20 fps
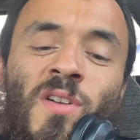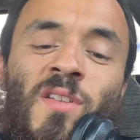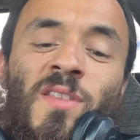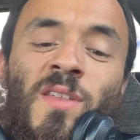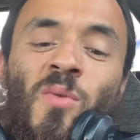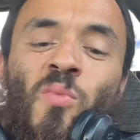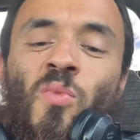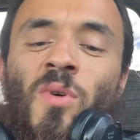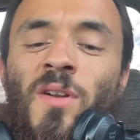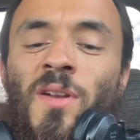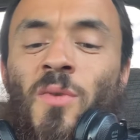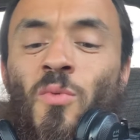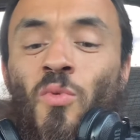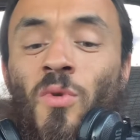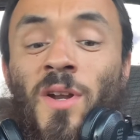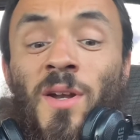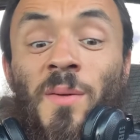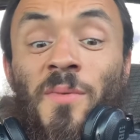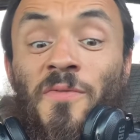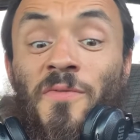of them won
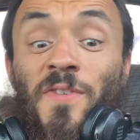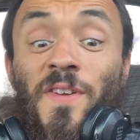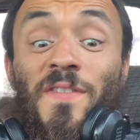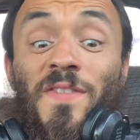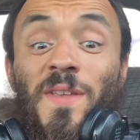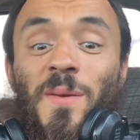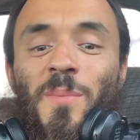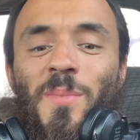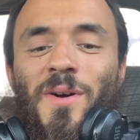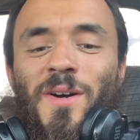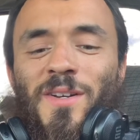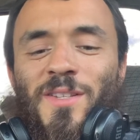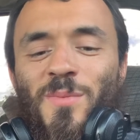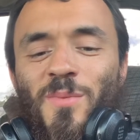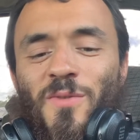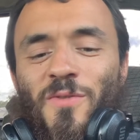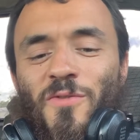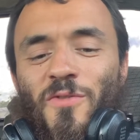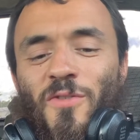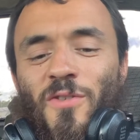one of fifty bucks
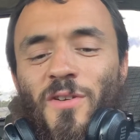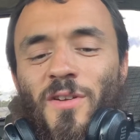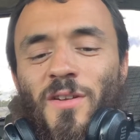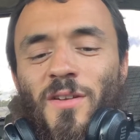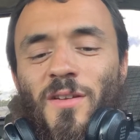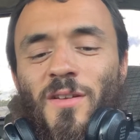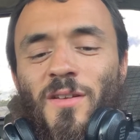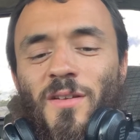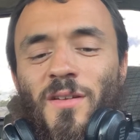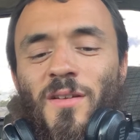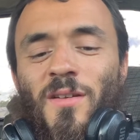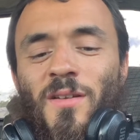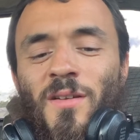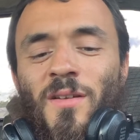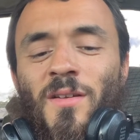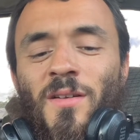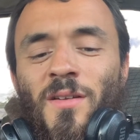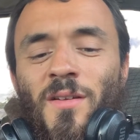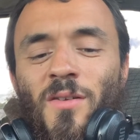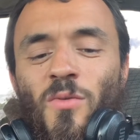before.
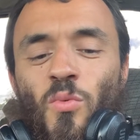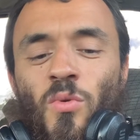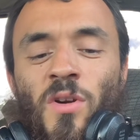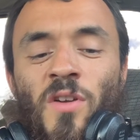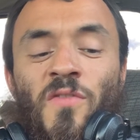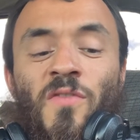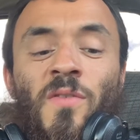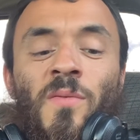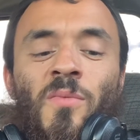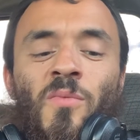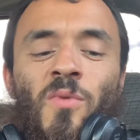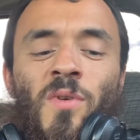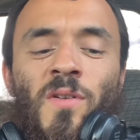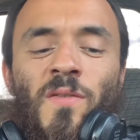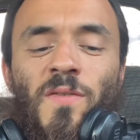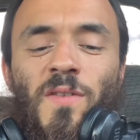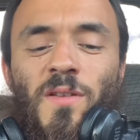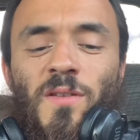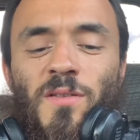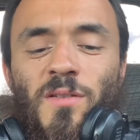One of them, one
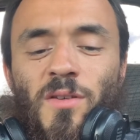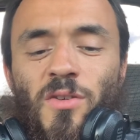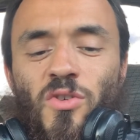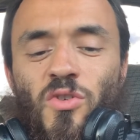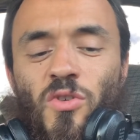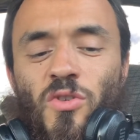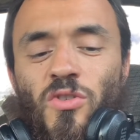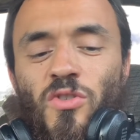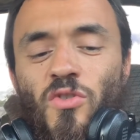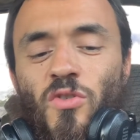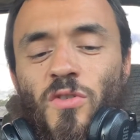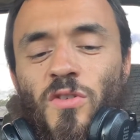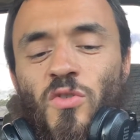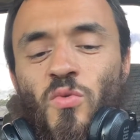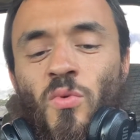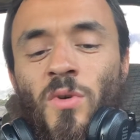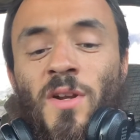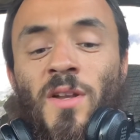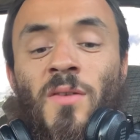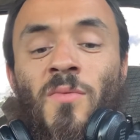of these uh, short stories
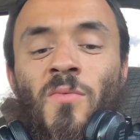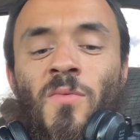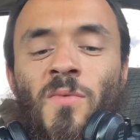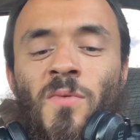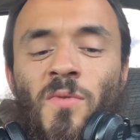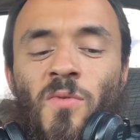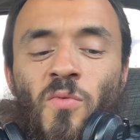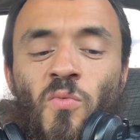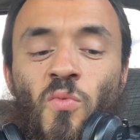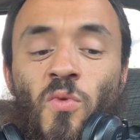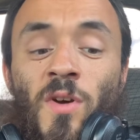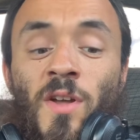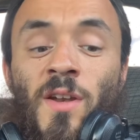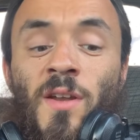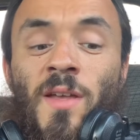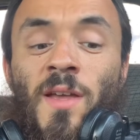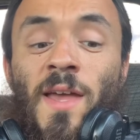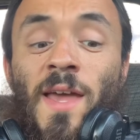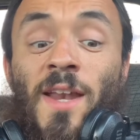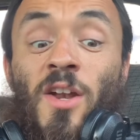won one
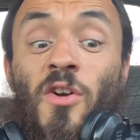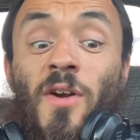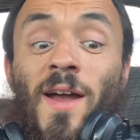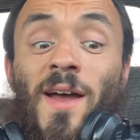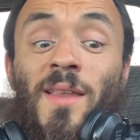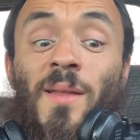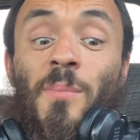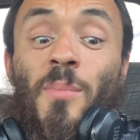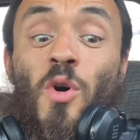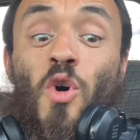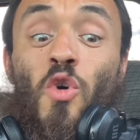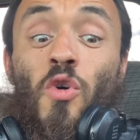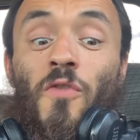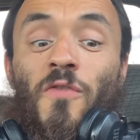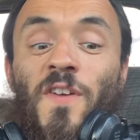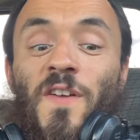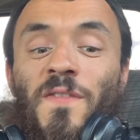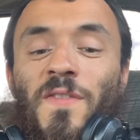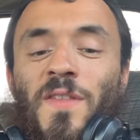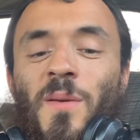Edgar Allan Poe
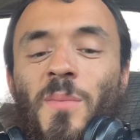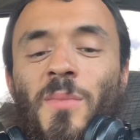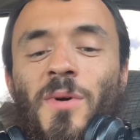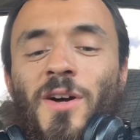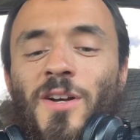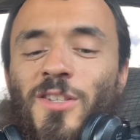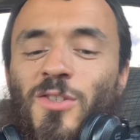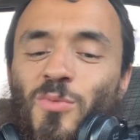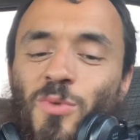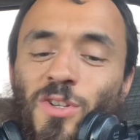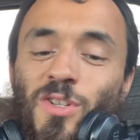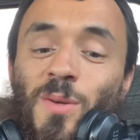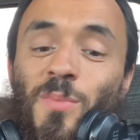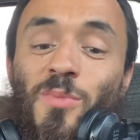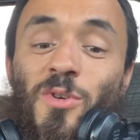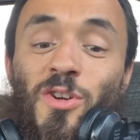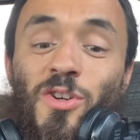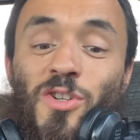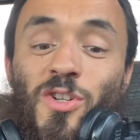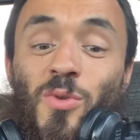fifty bucks, which I'm
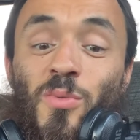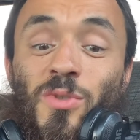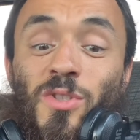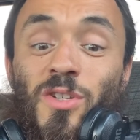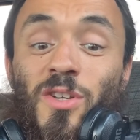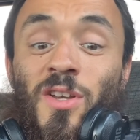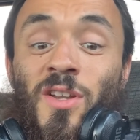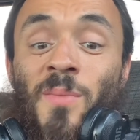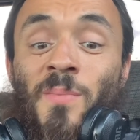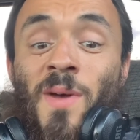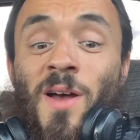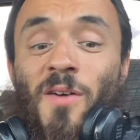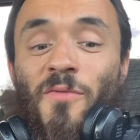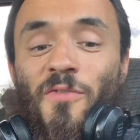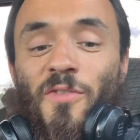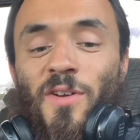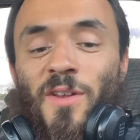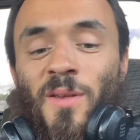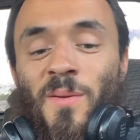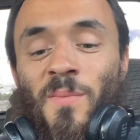pretty sure was a good amount
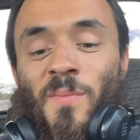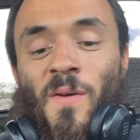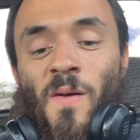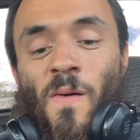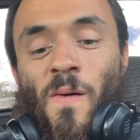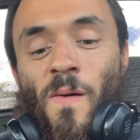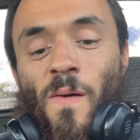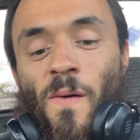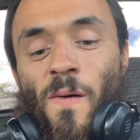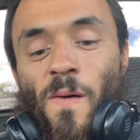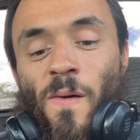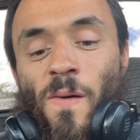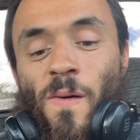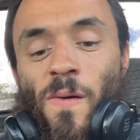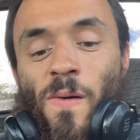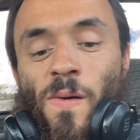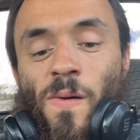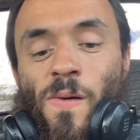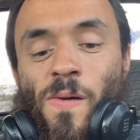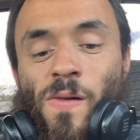for him.
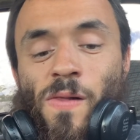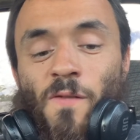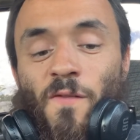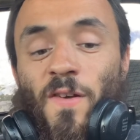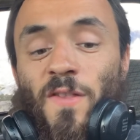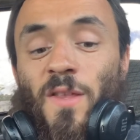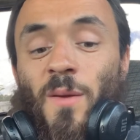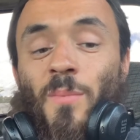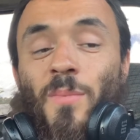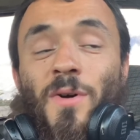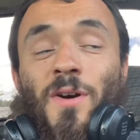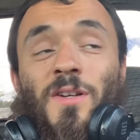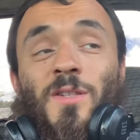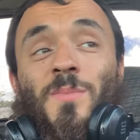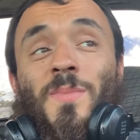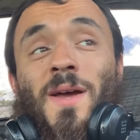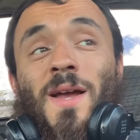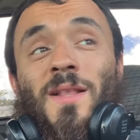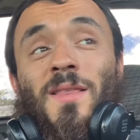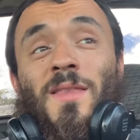Fifty bucks
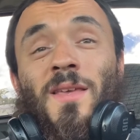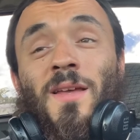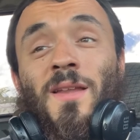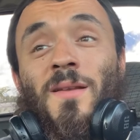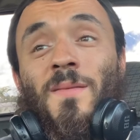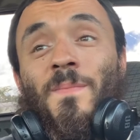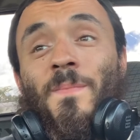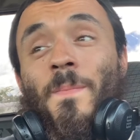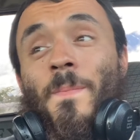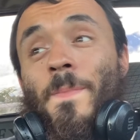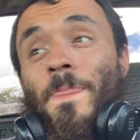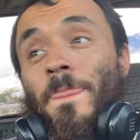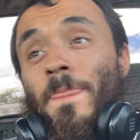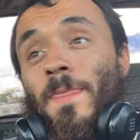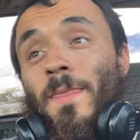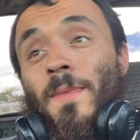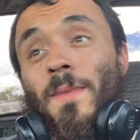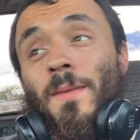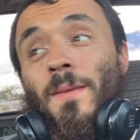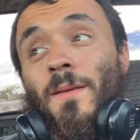back then,
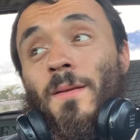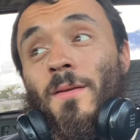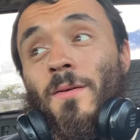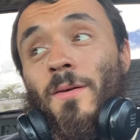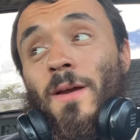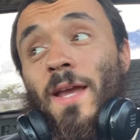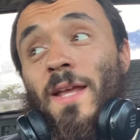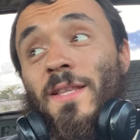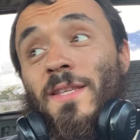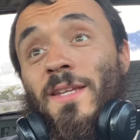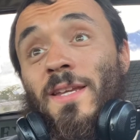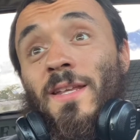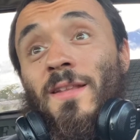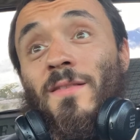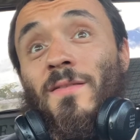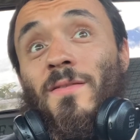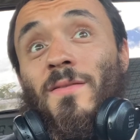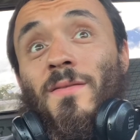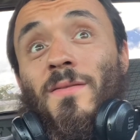you know, eighteen